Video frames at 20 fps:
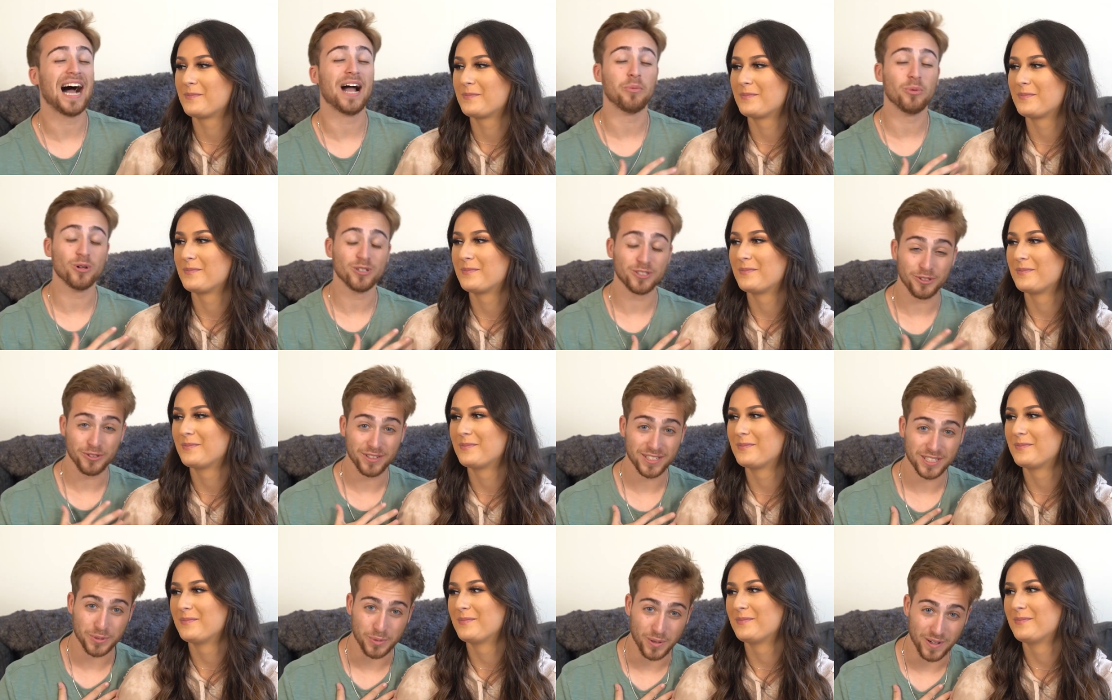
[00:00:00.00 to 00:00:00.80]
Speaker 1: I will do
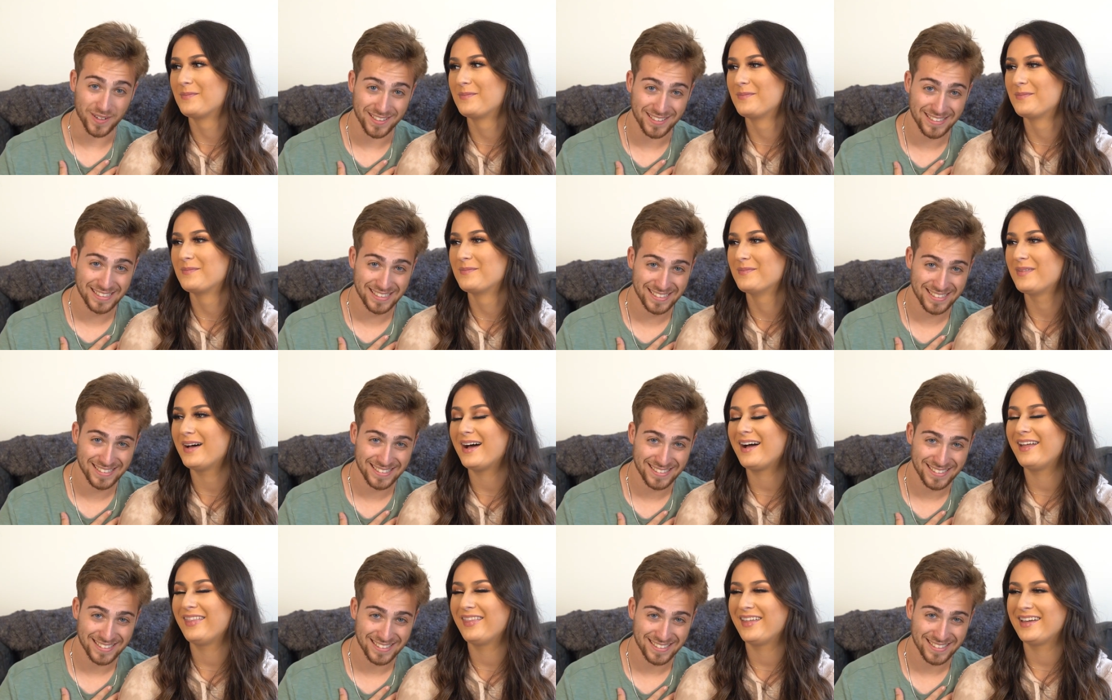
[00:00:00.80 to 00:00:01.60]
this one.
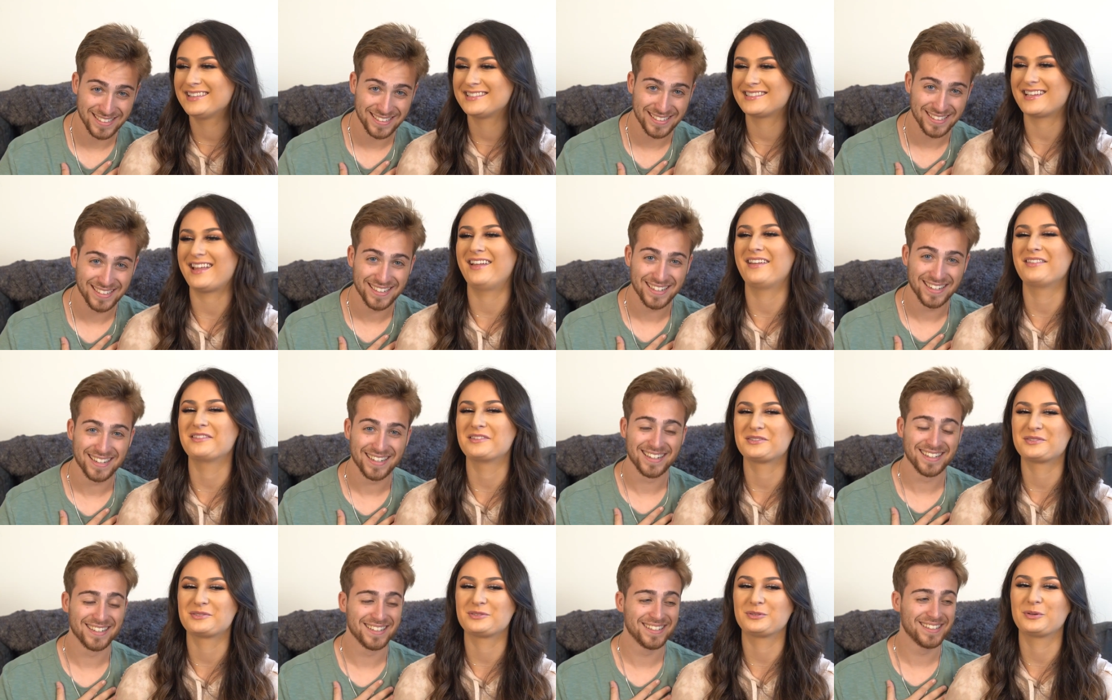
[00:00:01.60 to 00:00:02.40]
Speaker 2: I like telling
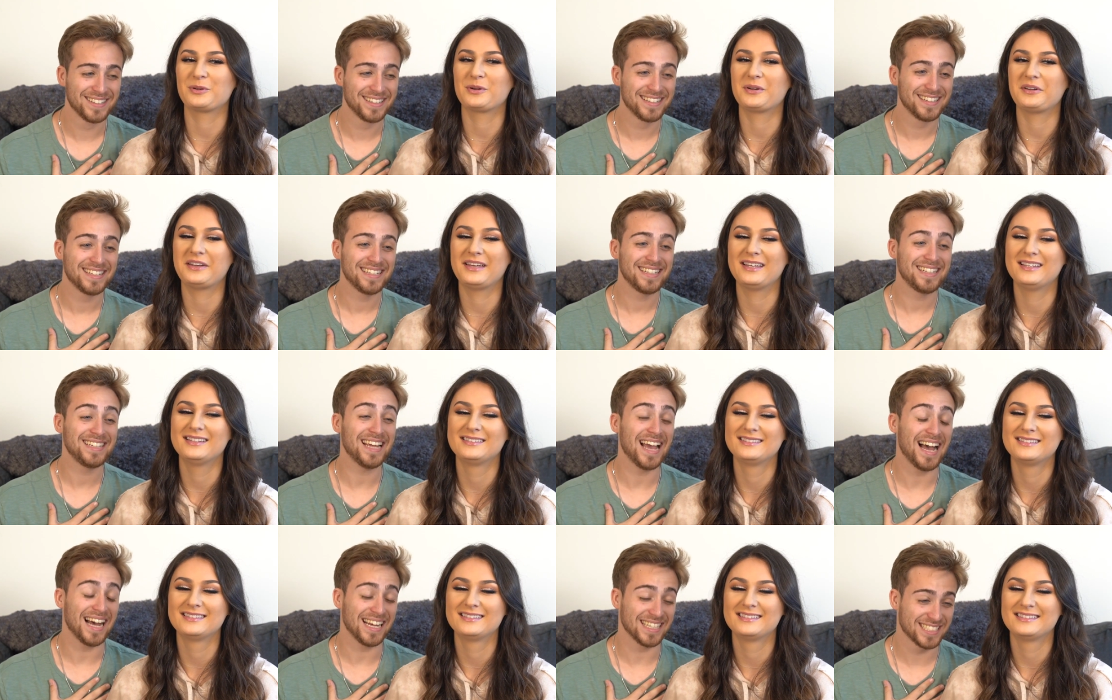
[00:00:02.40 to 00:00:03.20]
this story.
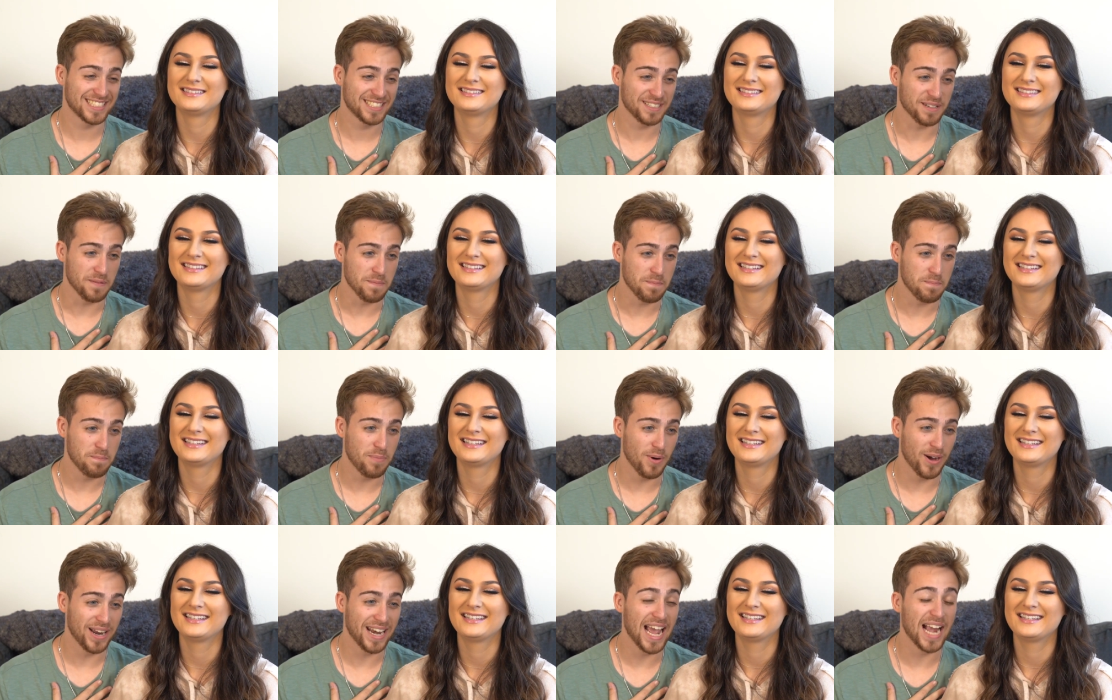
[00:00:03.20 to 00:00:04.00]
Speaker 1: Yes,
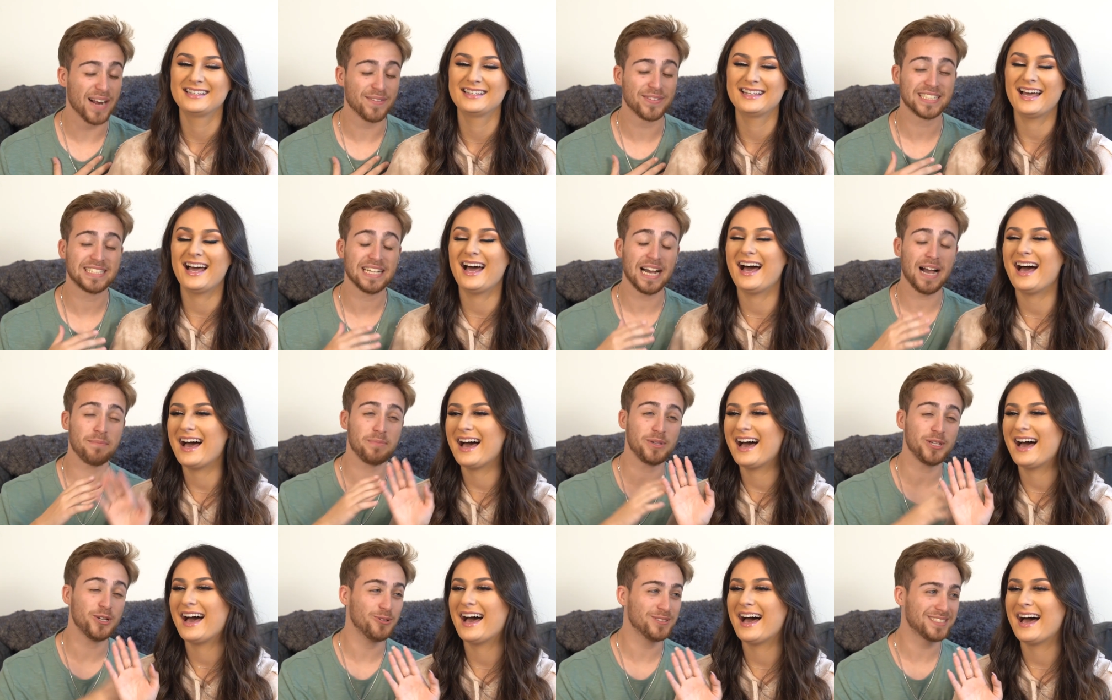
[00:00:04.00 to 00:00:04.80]
but every
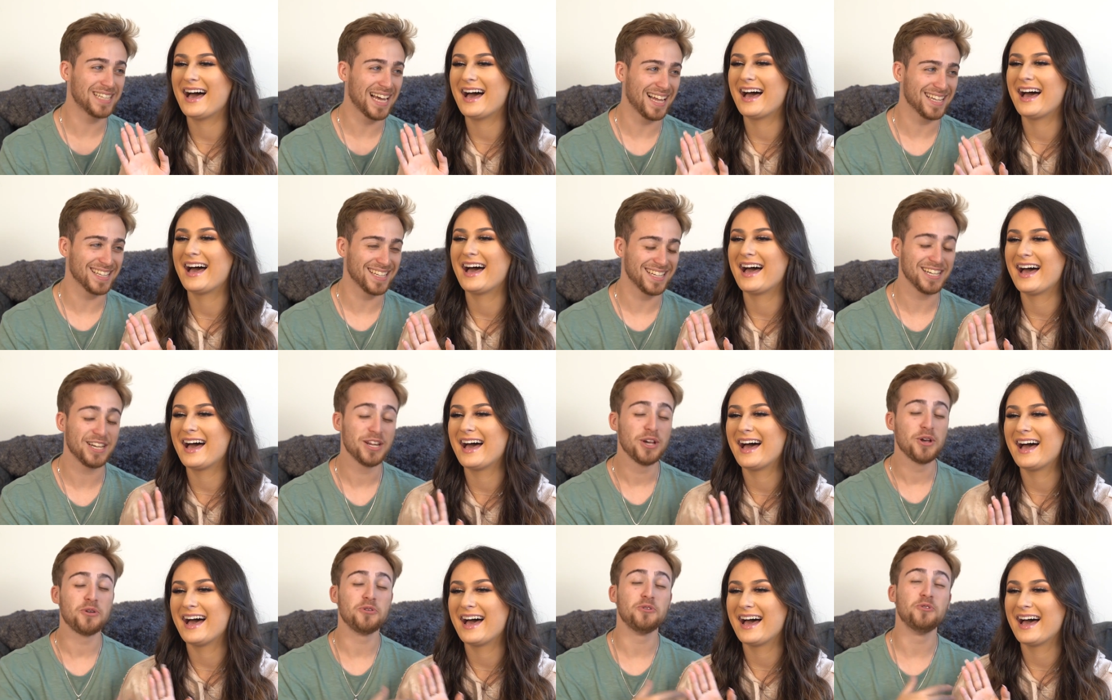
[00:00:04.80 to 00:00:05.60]
time you tell
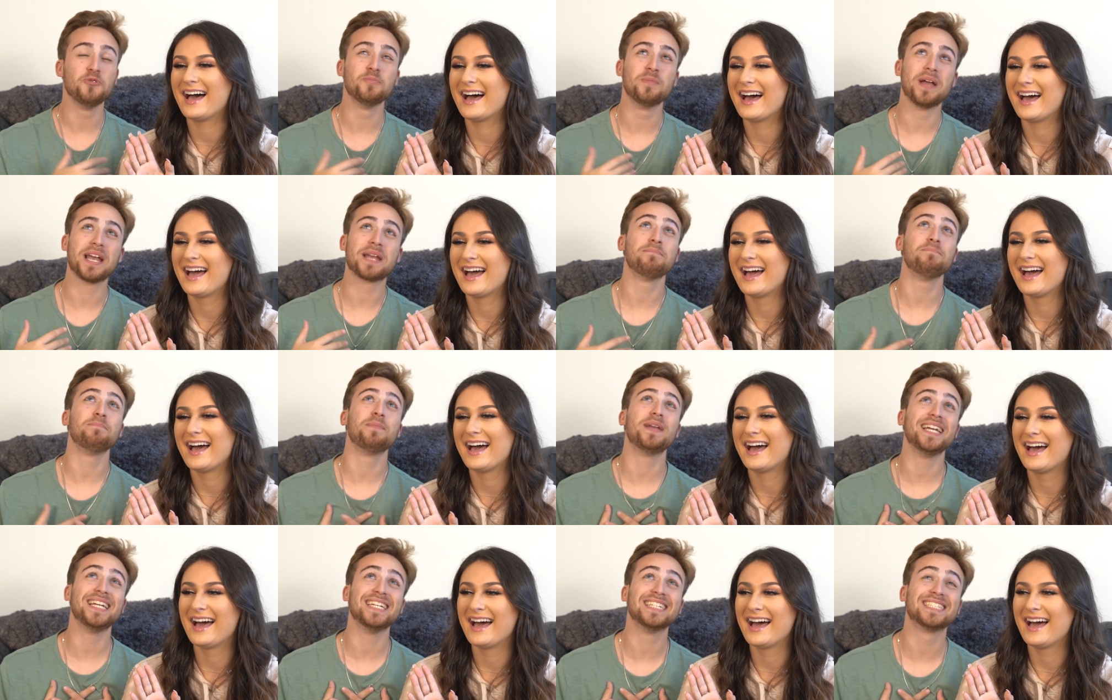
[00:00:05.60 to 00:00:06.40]
it, you
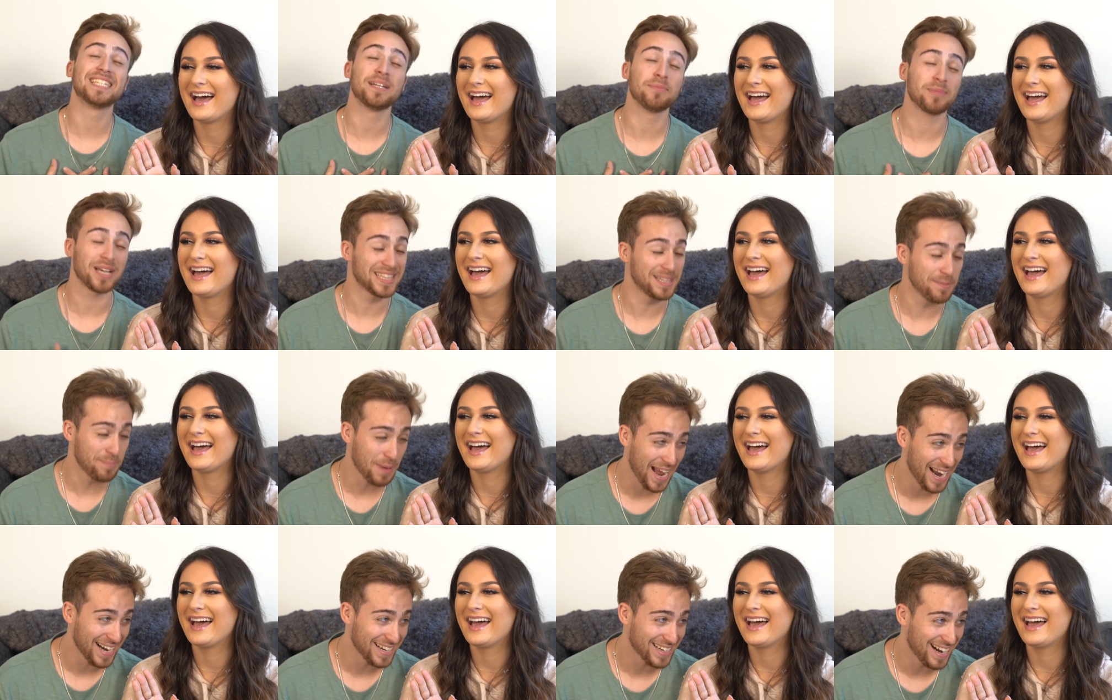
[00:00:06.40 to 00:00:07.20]
make me seem like the
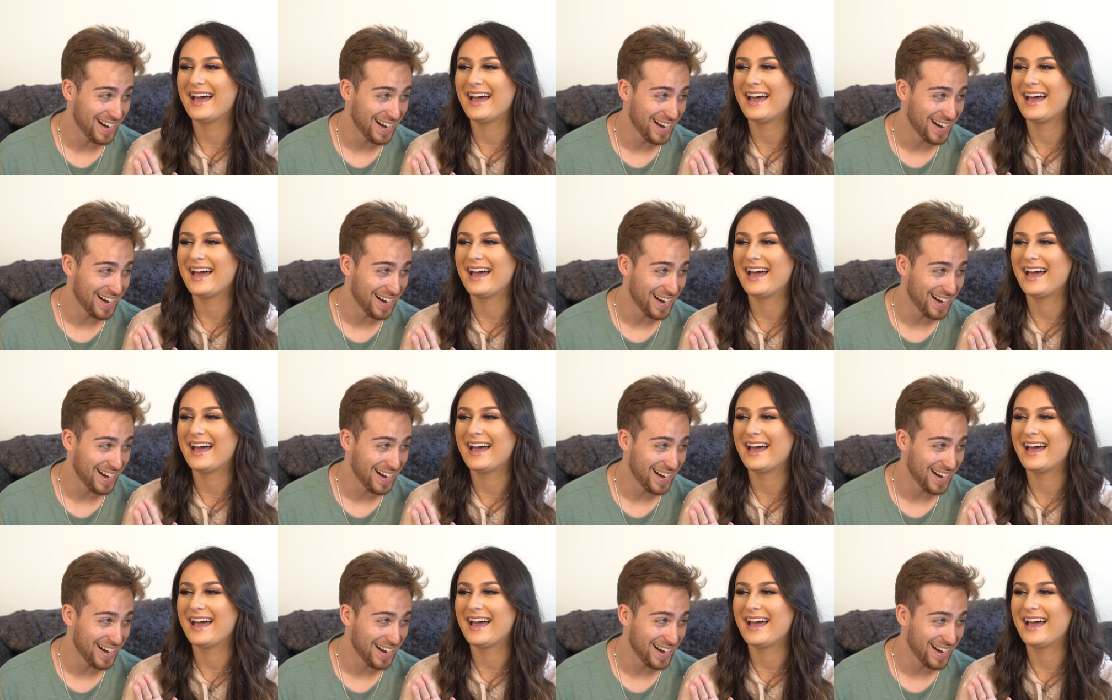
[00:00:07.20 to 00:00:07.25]
bad